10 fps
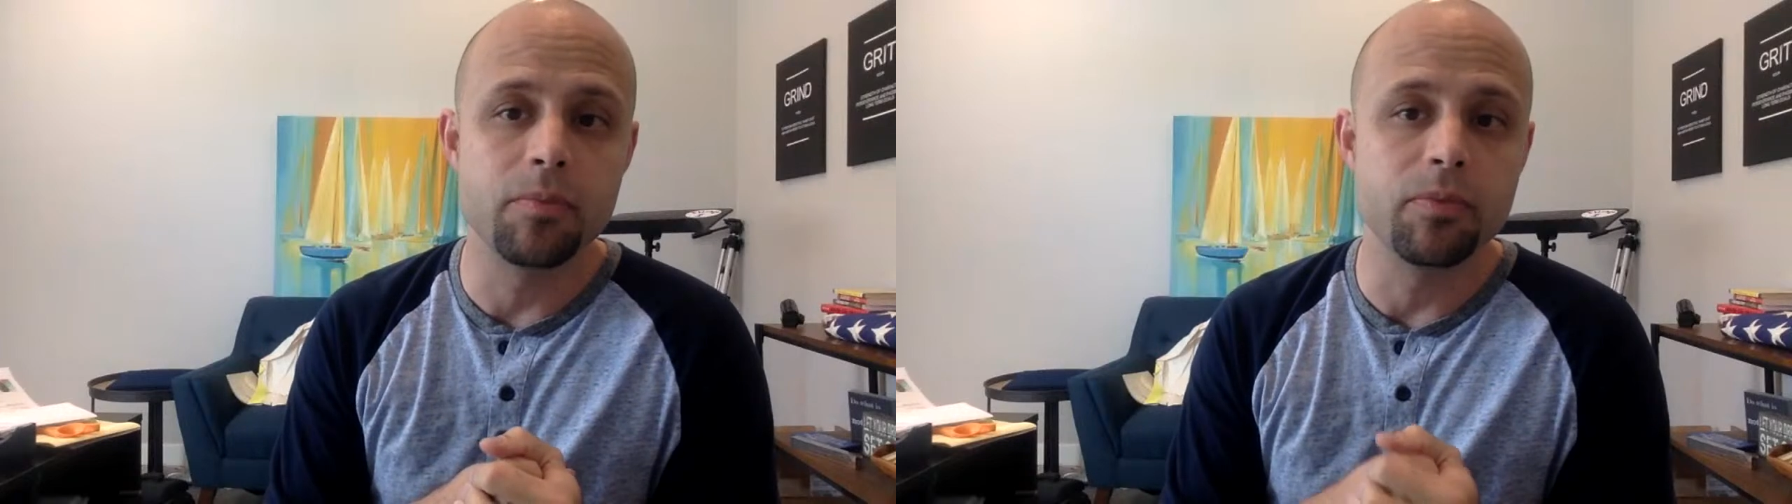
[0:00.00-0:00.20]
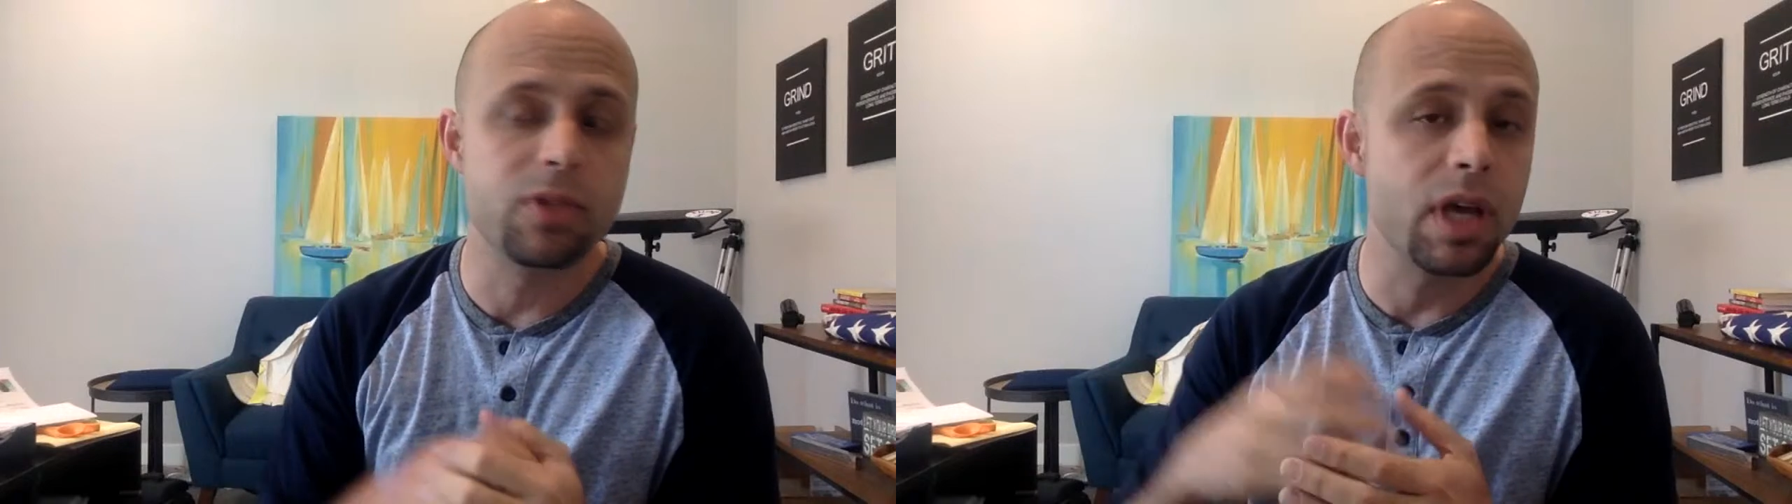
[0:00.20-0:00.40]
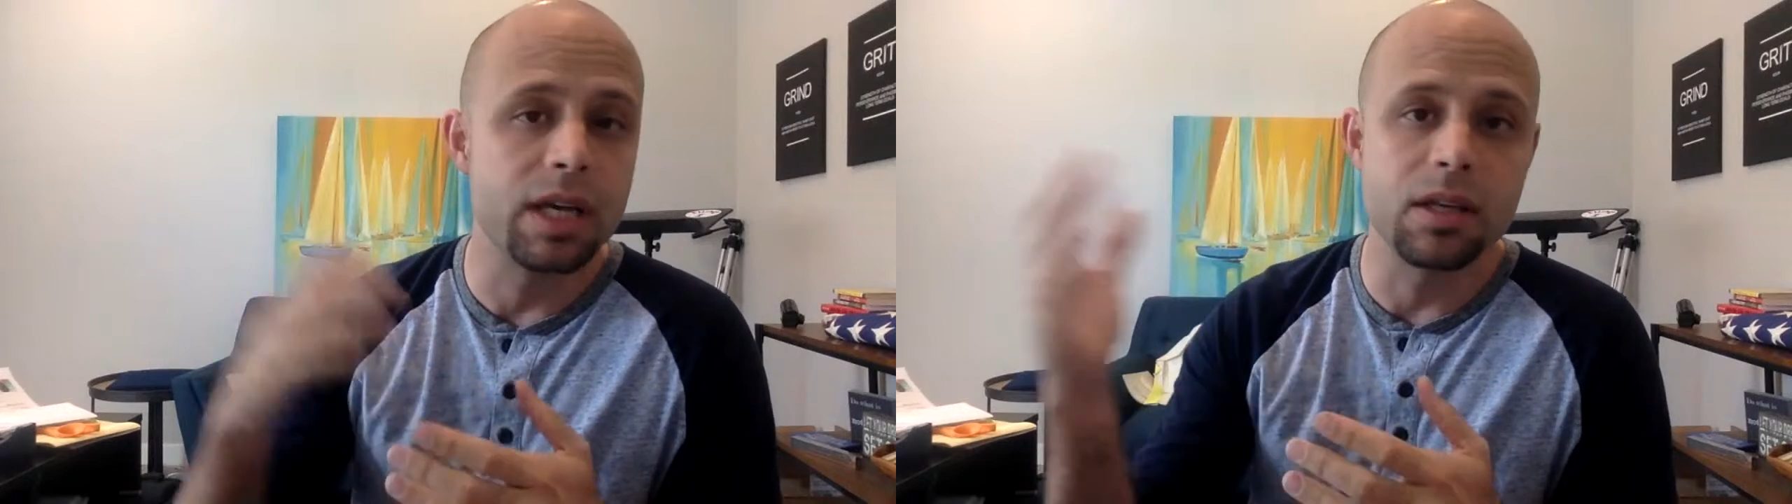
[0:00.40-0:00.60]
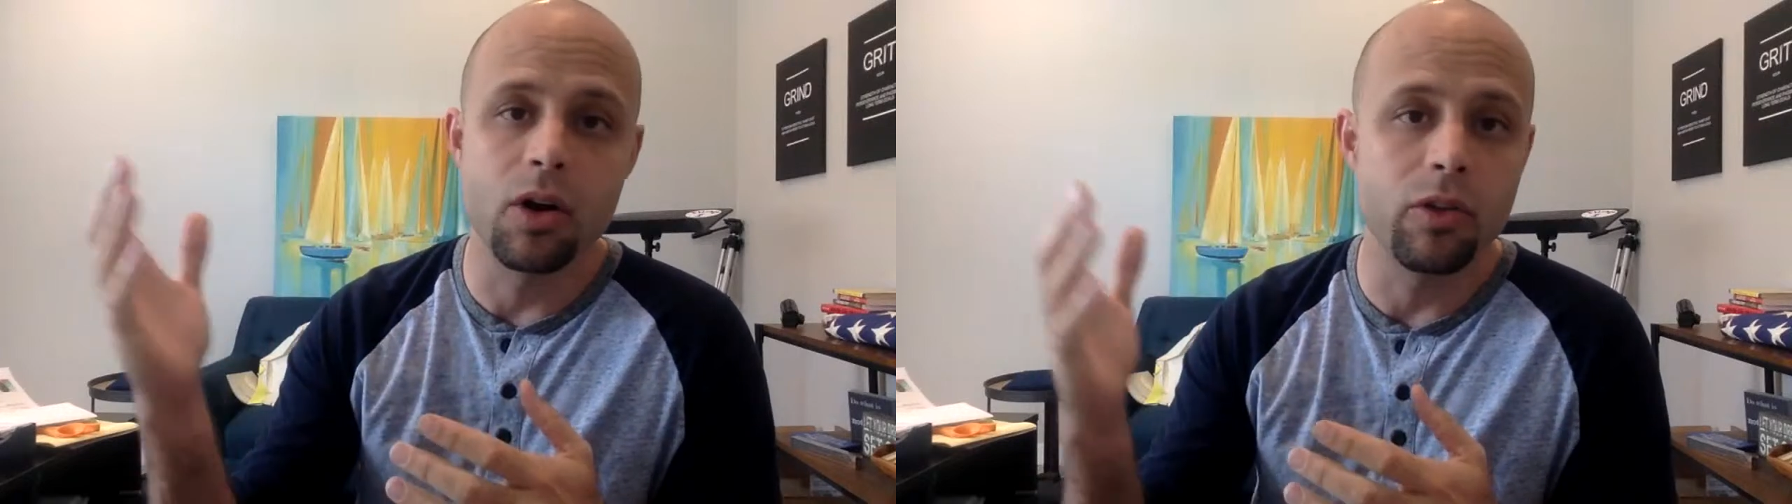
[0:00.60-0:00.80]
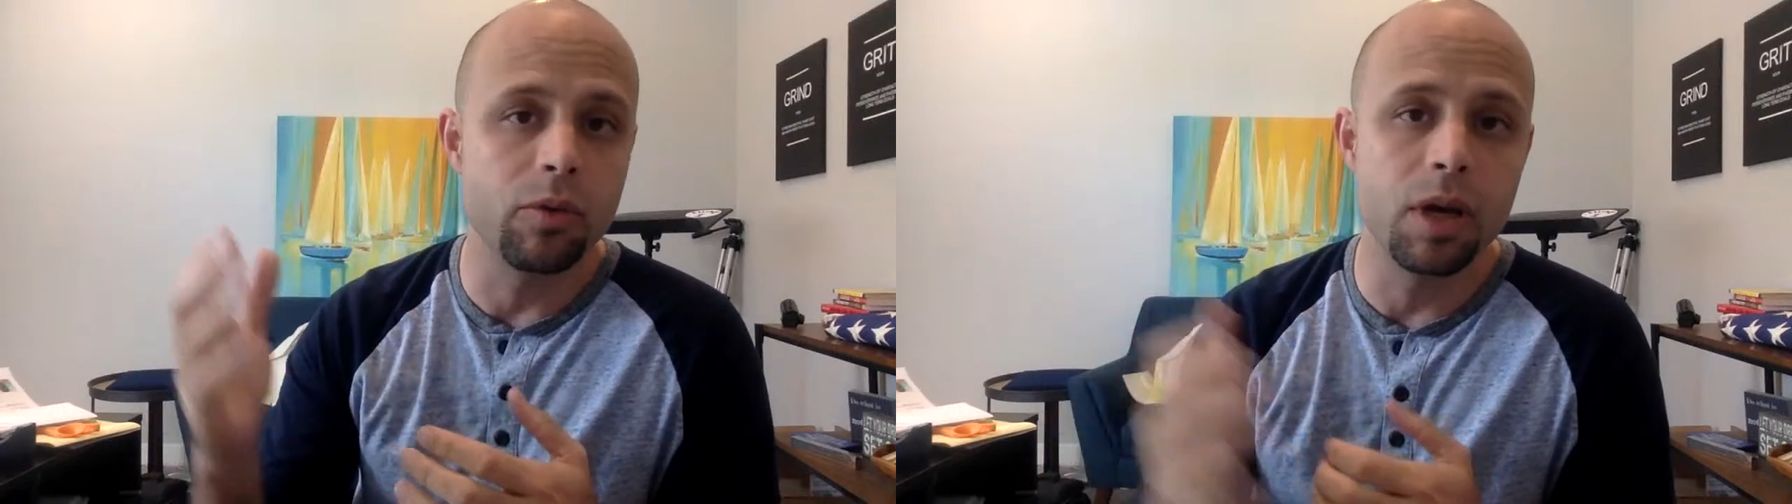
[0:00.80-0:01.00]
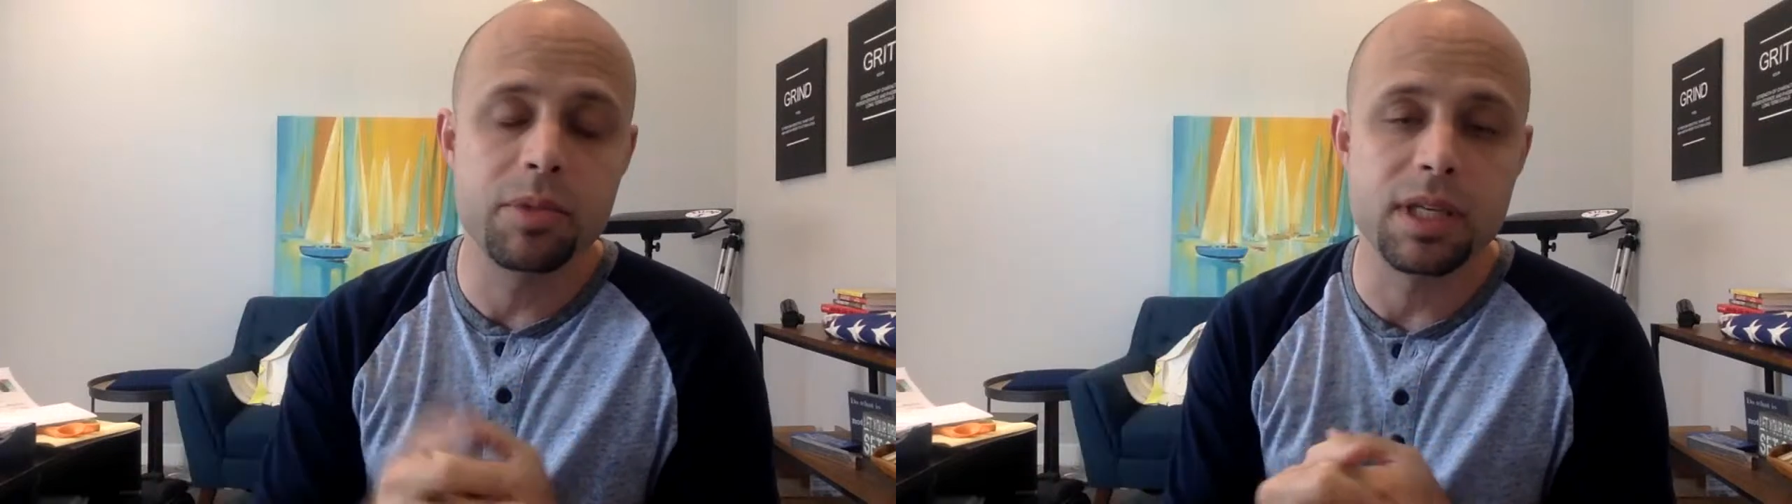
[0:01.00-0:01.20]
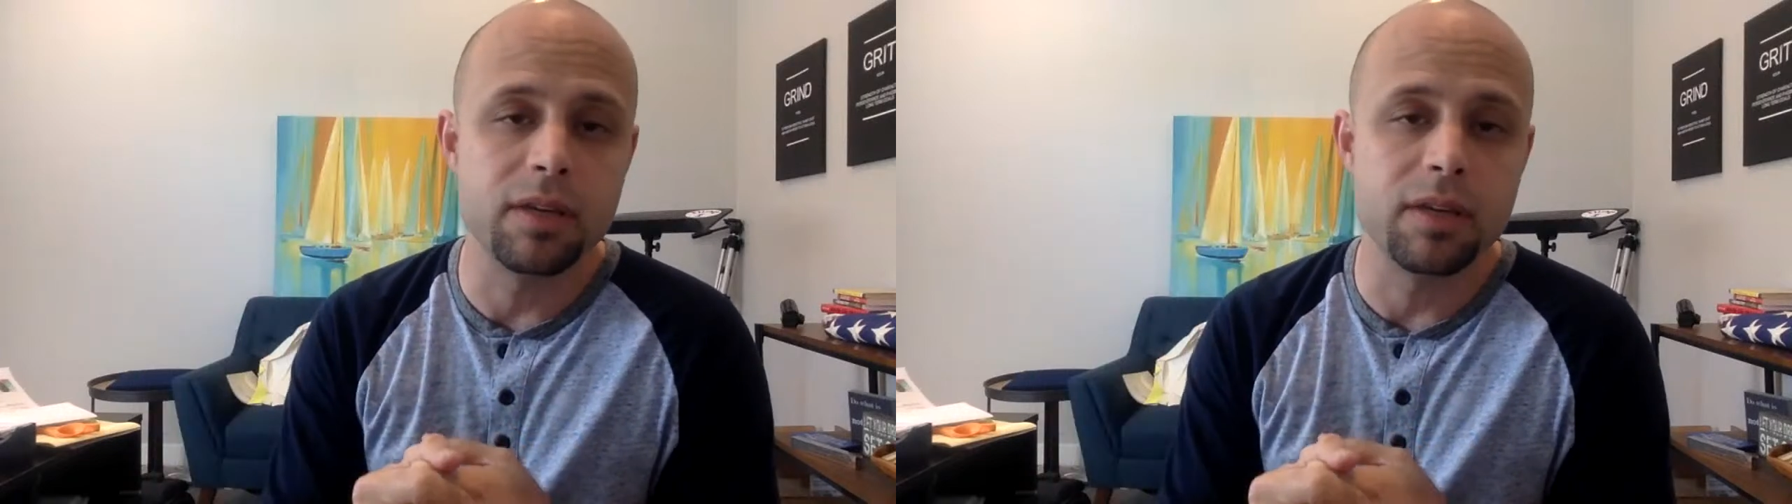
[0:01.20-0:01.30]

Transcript: size all the way up to